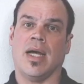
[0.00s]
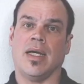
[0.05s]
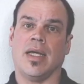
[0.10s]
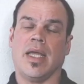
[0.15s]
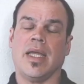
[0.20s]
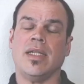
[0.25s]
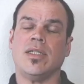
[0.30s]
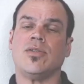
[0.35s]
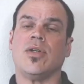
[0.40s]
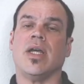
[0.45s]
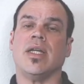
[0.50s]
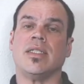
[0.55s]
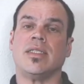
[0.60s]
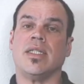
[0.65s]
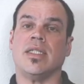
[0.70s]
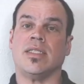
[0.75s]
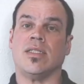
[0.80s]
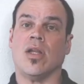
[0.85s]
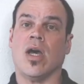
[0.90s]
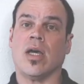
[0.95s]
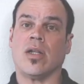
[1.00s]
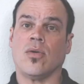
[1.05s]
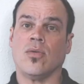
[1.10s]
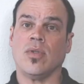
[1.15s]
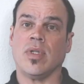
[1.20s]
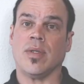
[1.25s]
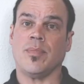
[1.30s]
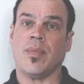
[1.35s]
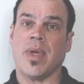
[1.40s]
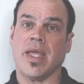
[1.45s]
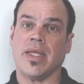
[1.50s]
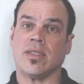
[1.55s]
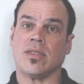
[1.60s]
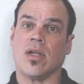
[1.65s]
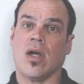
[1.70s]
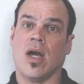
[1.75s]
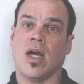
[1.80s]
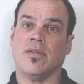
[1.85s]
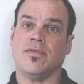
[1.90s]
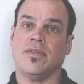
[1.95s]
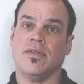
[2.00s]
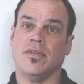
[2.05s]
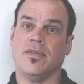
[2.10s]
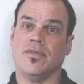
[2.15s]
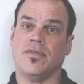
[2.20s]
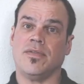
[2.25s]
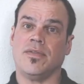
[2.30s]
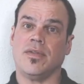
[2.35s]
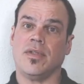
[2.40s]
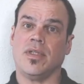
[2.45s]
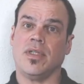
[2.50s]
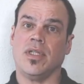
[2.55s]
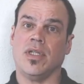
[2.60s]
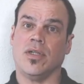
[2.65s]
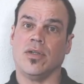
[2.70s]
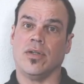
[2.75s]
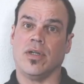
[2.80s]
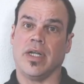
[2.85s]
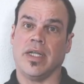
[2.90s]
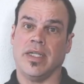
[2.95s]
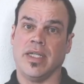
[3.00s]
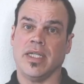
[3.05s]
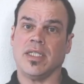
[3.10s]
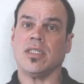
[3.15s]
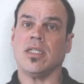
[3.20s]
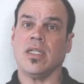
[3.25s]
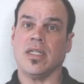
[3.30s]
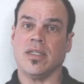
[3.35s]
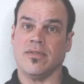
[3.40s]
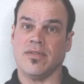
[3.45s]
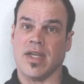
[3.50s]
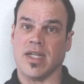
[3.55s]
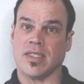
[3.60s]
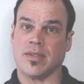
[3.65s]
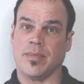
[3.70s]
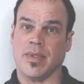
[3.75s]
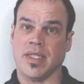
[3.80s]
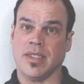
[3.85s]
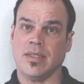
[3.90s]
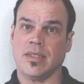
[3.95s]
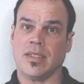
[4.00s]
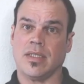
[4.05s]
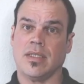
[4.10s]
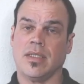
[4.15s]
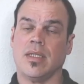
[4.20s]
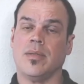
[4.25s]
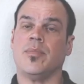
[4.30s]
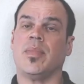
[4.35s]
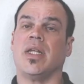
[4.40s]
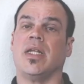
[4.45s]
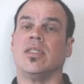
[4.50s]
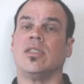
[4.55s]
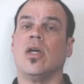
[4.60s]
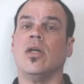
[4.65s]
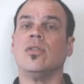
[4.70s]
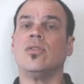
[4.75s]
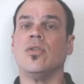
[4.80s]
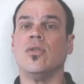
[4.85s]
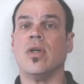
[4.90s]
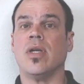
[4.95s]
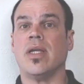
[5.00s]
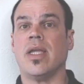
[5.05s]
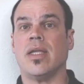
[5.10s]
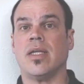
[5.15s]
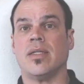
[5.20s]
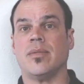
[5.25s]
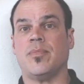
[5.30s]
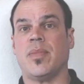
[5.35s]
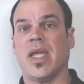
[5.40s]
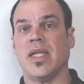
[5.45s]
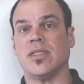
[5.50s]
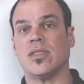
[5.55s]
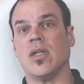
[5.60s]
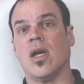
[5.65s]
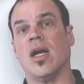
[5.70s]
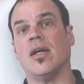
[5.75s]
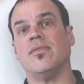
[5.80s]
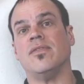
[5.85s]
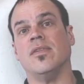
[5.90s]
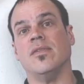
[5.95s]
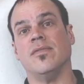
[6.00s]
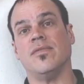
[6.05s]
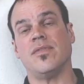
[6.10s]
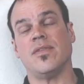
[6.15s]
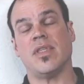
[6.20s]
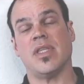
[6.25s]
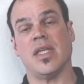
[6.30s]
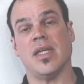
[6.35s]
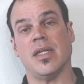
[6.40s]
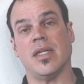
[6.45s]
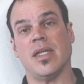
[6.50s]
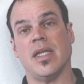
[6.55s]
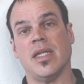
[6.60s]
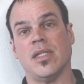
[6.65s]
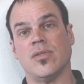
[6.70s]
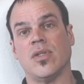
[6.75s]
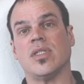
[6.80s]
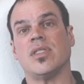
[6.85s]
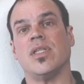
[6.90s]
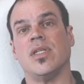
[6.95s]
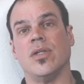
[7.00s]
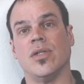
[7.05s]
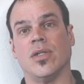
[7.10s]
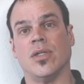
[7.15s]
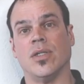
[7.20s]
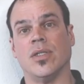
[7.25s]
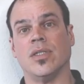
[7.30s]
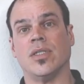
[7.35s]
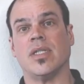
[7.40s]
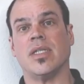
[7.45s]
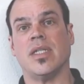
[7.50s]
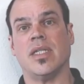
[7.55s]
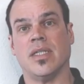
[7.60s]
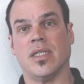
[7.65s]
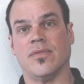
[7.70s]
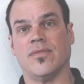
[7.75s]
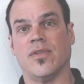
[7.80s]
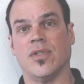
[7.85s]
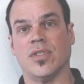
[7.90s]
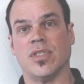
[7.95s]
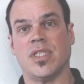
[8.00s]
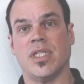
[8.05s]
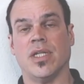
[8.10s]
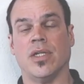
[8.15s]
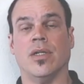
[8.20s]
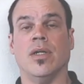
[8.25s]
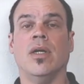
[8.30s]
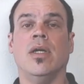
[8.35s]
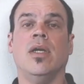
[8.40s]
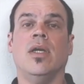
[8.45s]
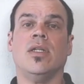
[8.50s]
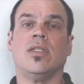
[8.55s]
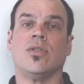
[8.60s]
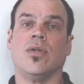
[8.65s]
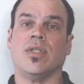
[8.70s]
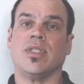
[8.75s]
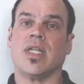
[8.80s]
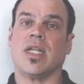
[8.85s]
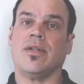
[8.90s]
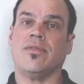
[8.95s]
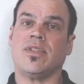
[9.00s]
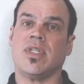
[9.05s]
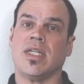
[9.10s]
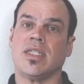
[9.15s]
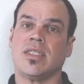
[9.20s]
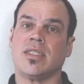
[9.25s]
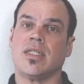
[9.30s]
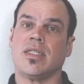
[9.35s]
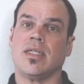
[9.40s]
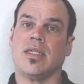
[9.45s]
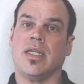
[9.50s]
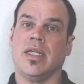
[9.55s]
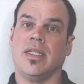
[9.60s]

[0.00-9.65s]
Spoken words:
interest is not only based off of your initial investment, but it's also based off of the interest that you earned in the first year. So instead of just